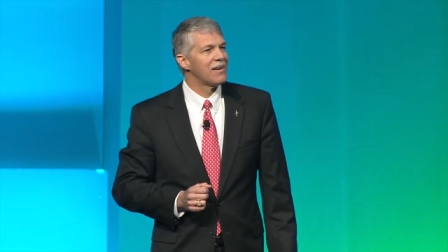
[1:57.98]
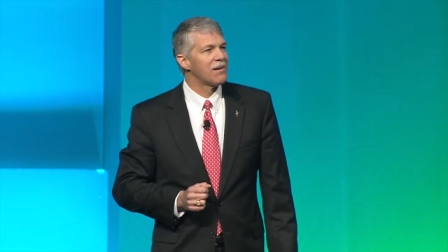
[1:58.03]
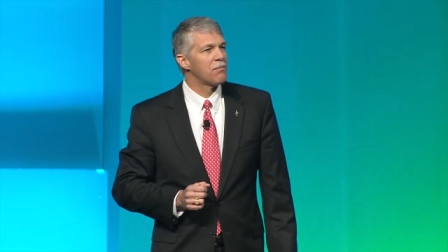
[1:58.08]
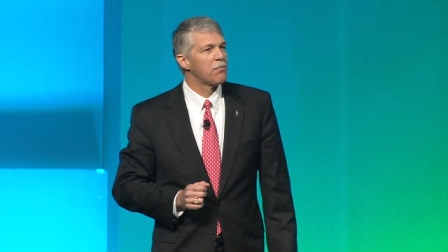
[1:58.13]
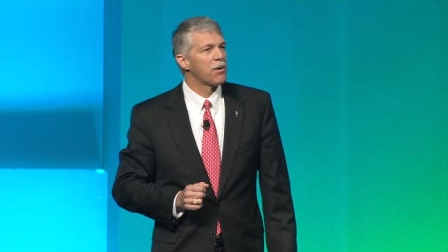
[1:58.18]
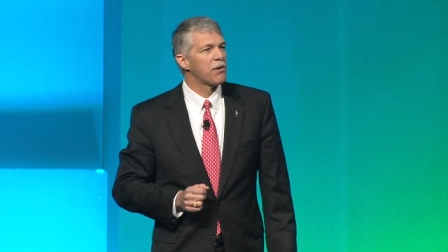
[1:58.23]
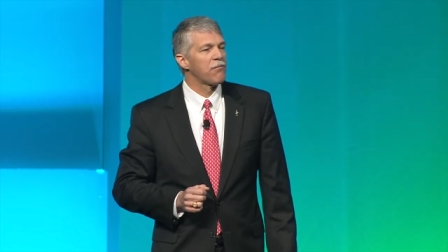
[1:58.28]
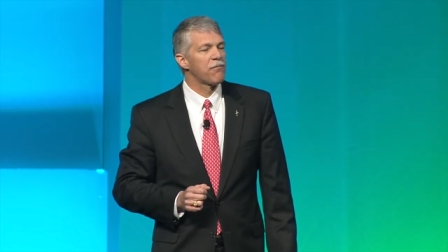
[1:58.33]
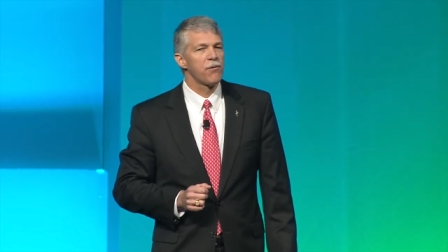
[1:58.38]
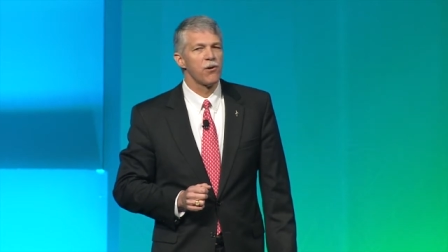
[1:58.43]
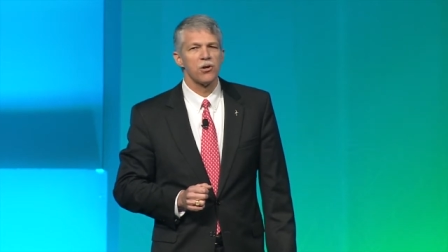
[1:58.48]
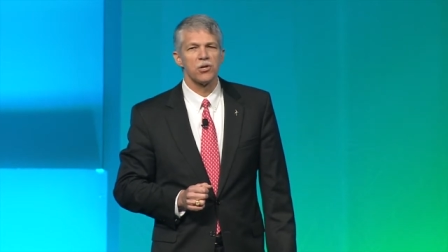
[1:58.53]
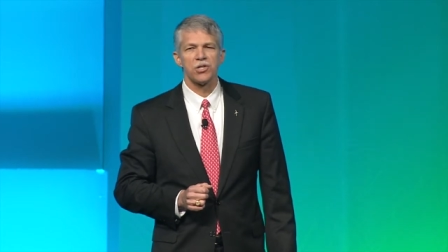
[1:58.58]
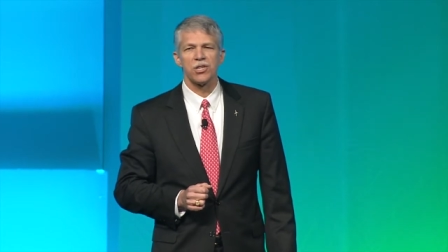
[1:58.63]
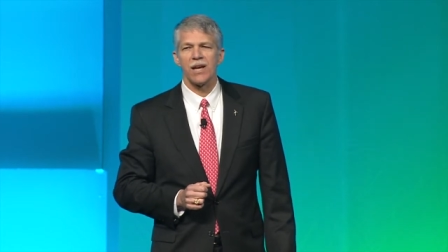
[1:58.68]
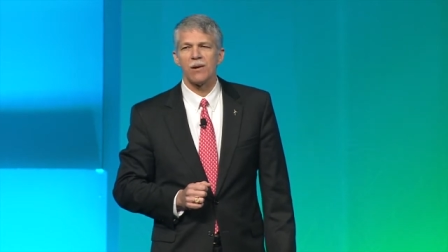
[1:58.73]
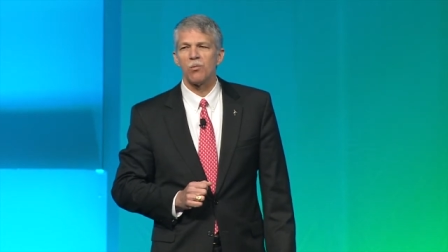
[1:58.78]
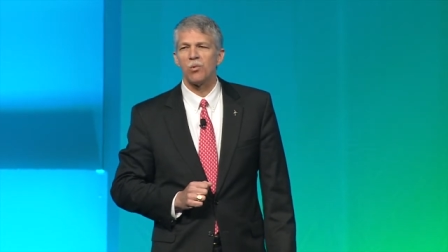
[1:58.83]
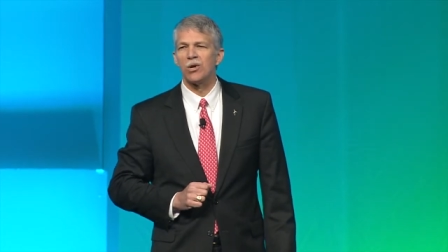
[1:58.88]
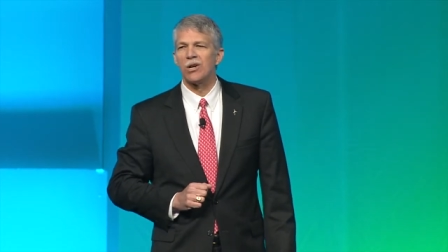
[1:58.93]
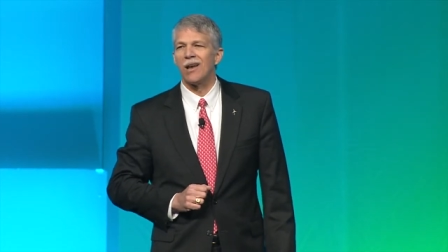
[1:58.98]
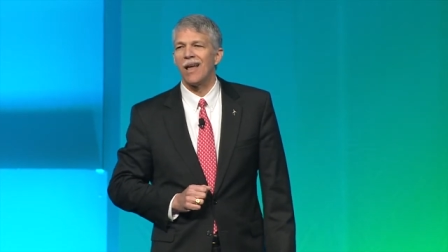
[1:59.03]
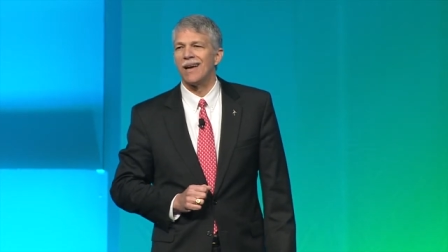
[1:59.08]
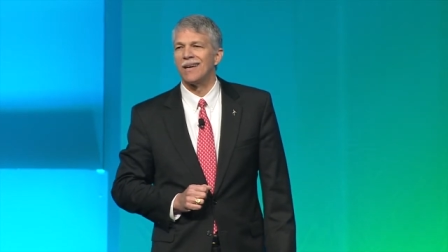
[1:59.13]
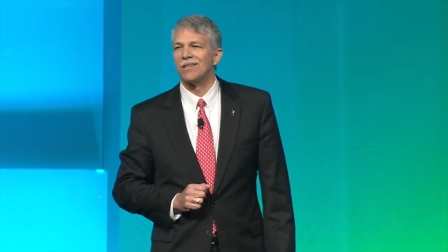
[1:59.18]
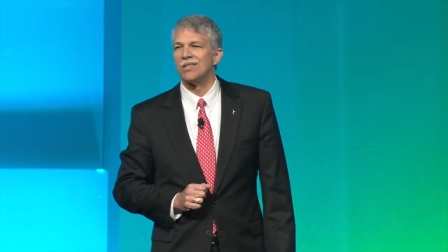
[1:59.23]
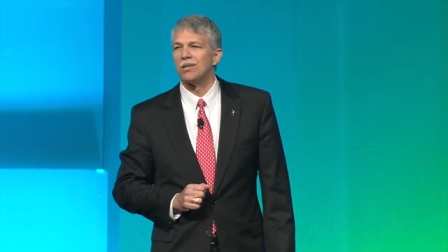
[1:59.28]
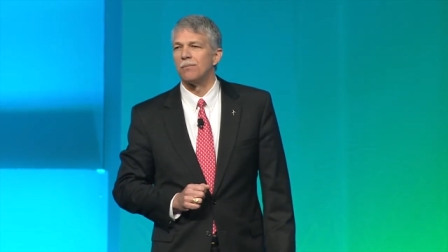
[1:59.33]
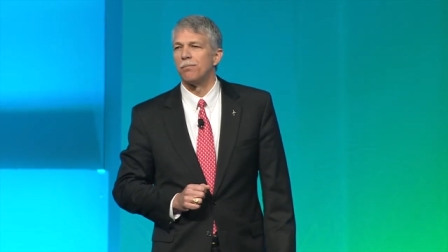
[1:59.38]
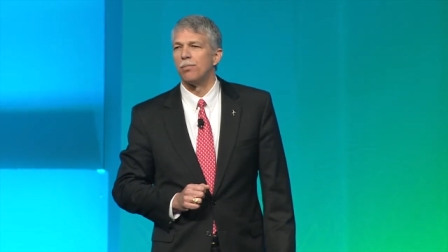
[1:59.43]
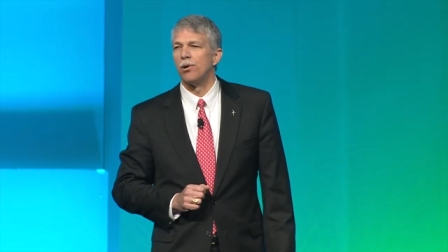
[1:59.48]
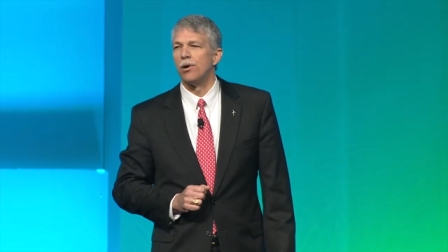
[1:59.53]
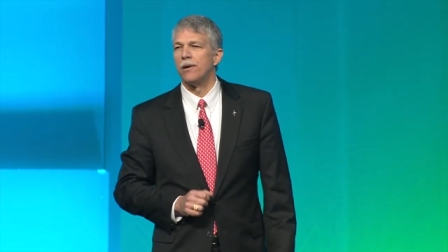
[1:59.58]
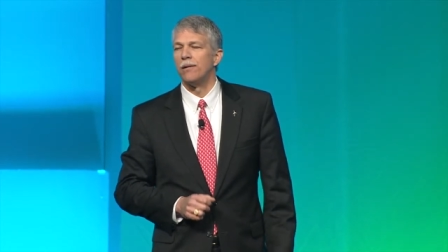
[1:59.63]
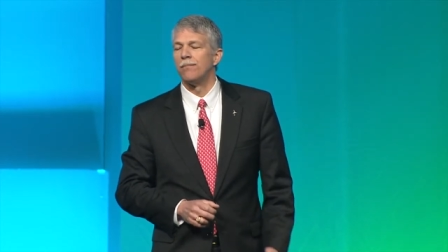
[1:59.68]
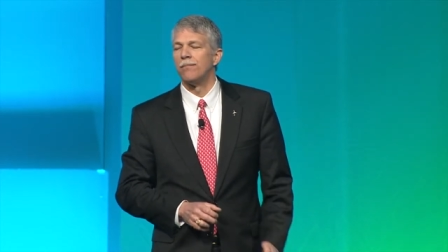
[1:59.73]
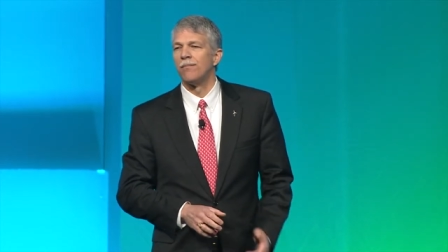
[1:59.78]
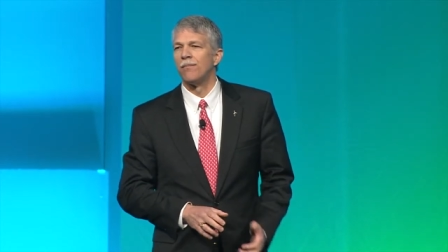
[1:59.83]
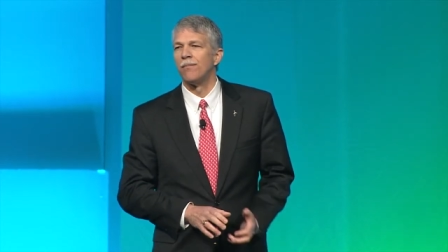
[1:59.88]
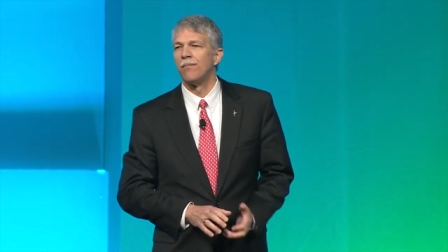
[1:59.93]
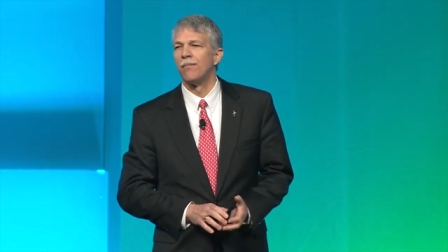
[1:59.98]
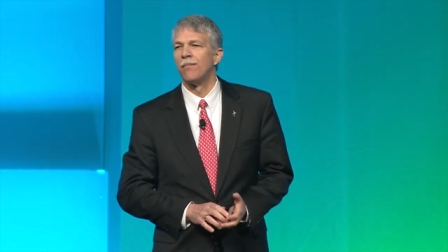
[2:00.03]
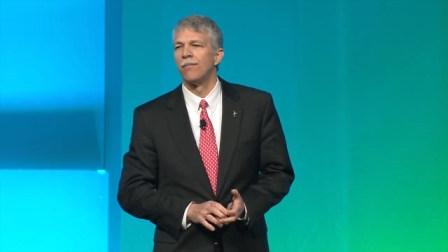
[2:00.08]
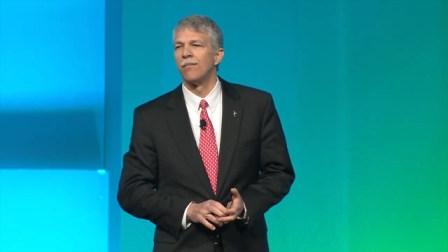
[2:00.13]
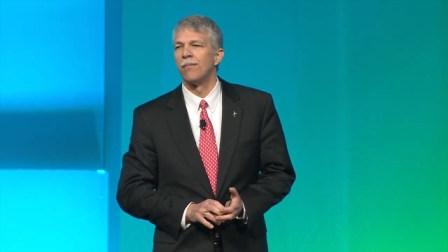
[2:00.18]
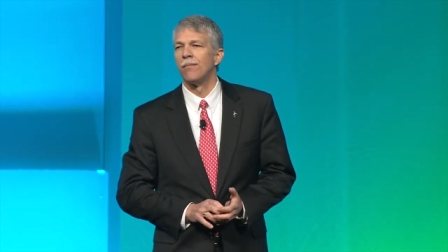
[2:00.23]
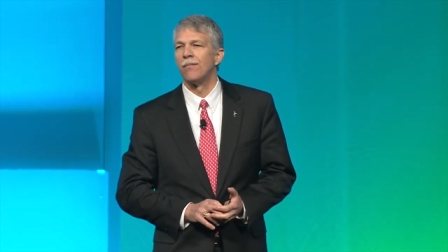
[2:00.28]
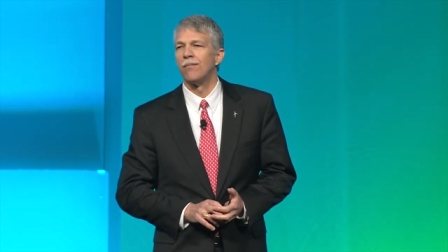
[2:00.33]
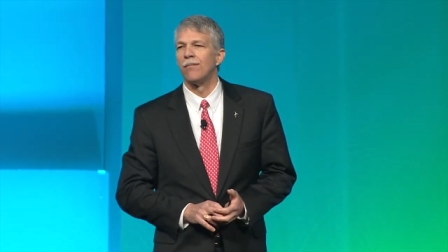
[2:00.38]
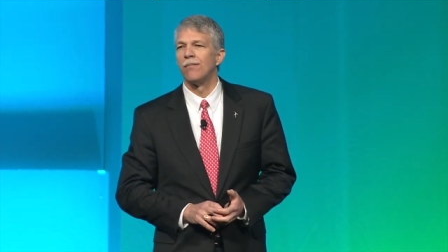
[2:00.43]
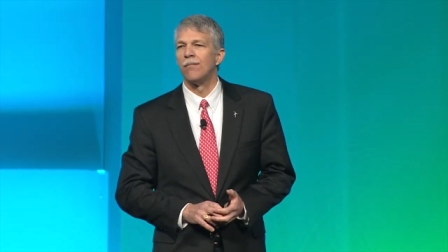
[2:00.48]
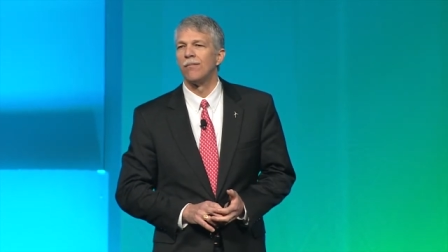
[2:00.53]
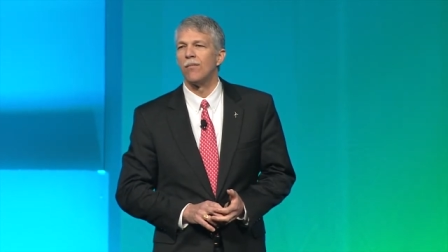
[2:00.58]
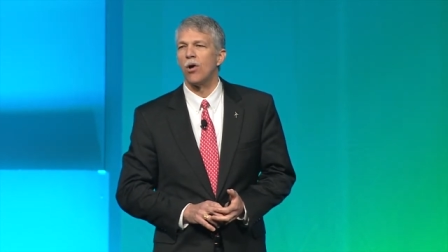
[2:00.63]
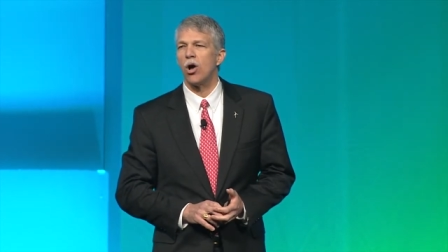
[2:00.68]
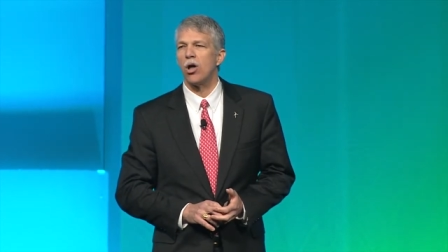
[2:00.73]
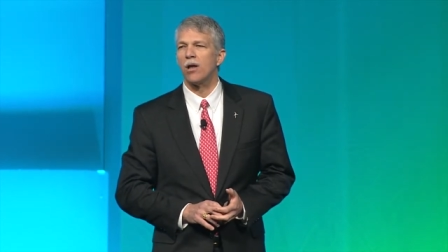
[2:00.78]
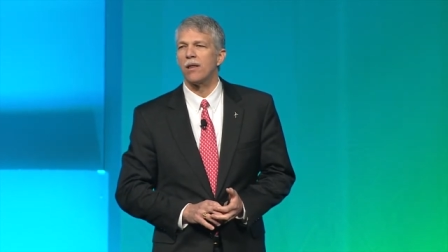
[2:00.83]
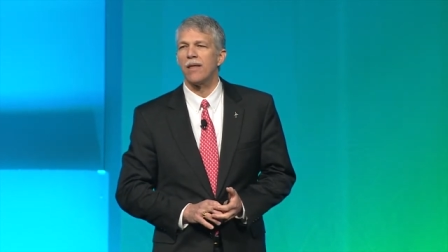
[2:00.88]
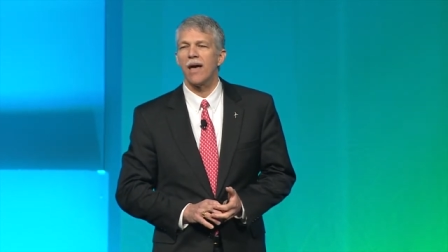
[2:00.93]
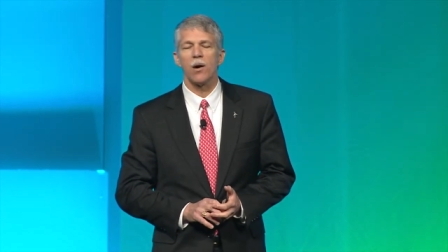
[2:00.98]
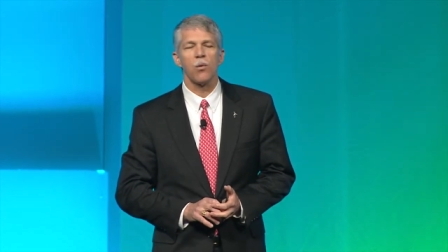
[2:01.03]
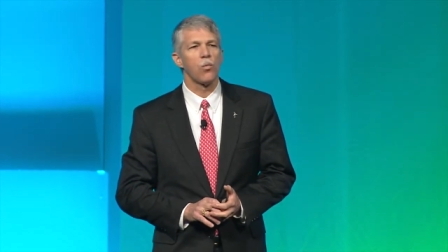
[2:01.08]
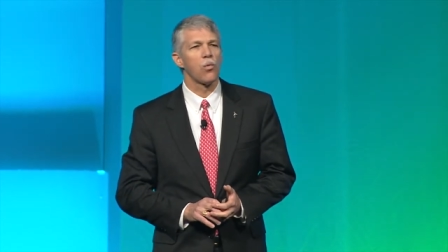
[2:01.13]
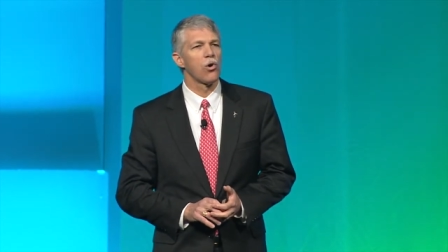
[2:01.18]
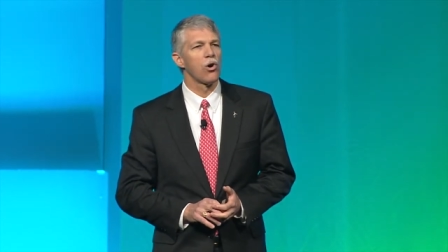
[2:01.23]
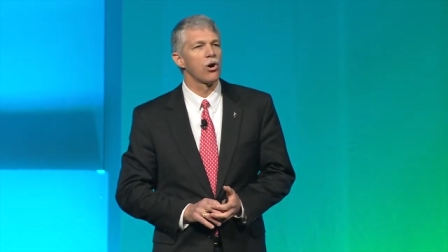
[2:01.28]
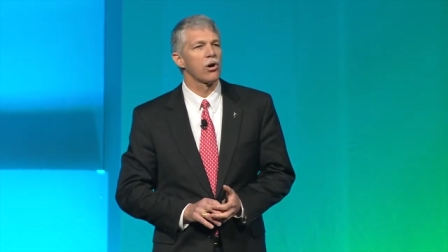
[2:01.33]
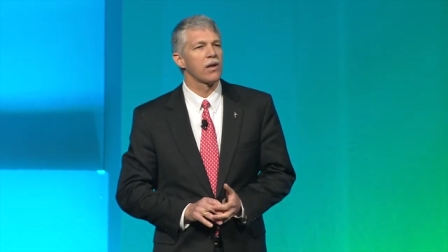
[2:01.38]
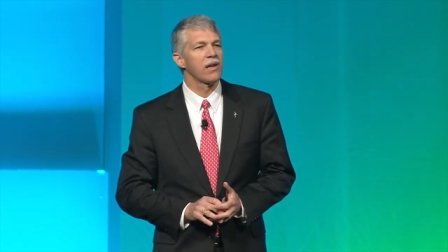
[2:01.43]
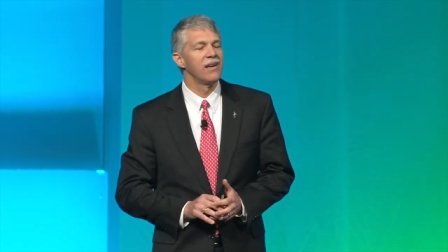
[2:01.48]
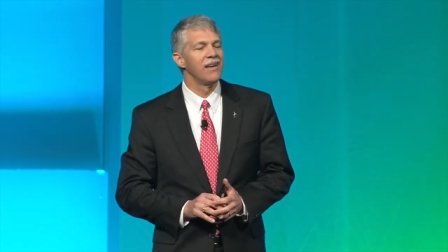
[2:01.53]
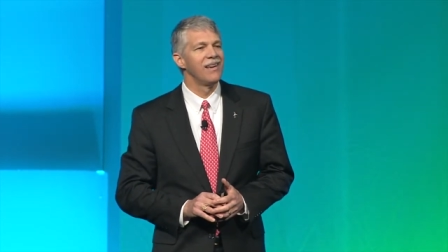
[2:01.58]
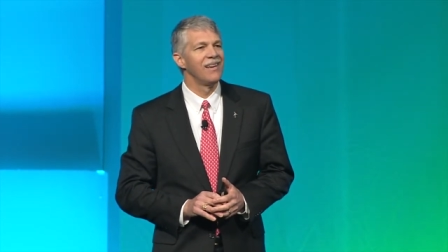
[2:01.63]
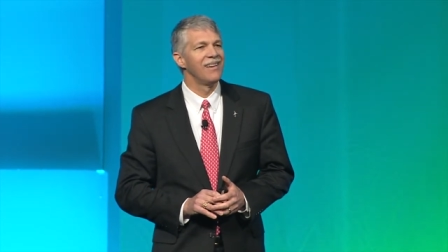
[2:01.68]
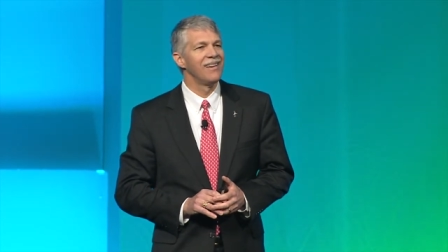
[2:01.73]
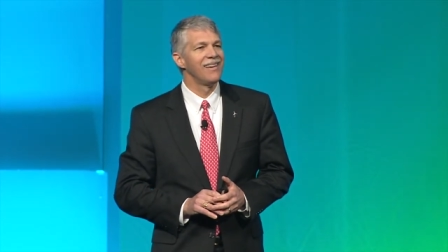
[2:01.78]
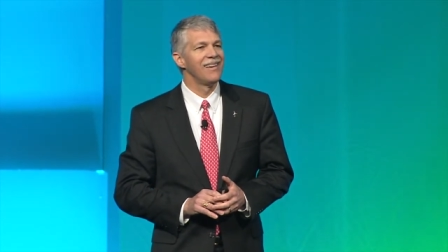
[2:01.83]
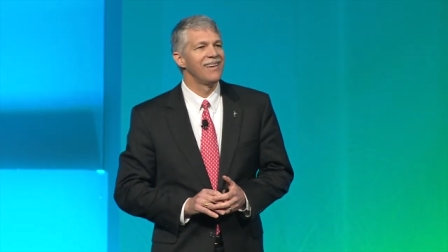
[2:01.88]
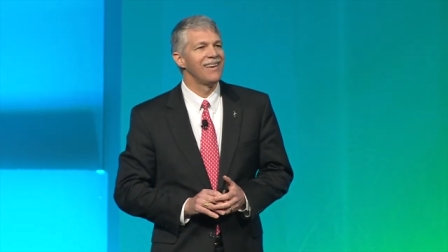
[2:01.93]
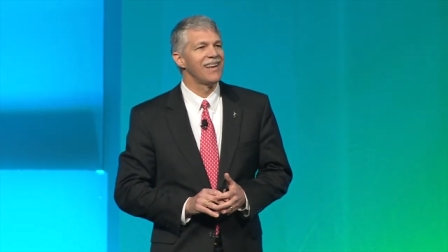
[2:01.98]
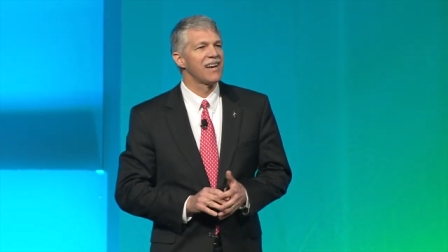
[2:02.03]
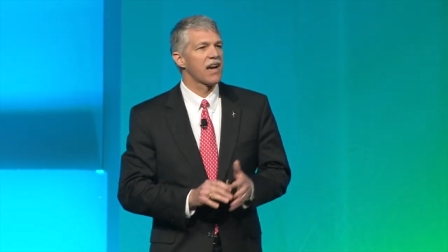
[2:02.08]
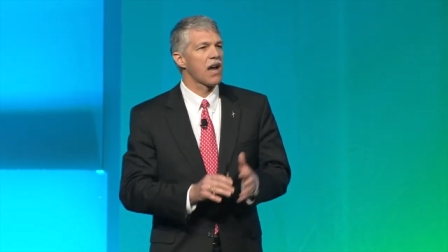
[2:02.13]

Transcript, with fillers: But first, I would like to put all of that work in a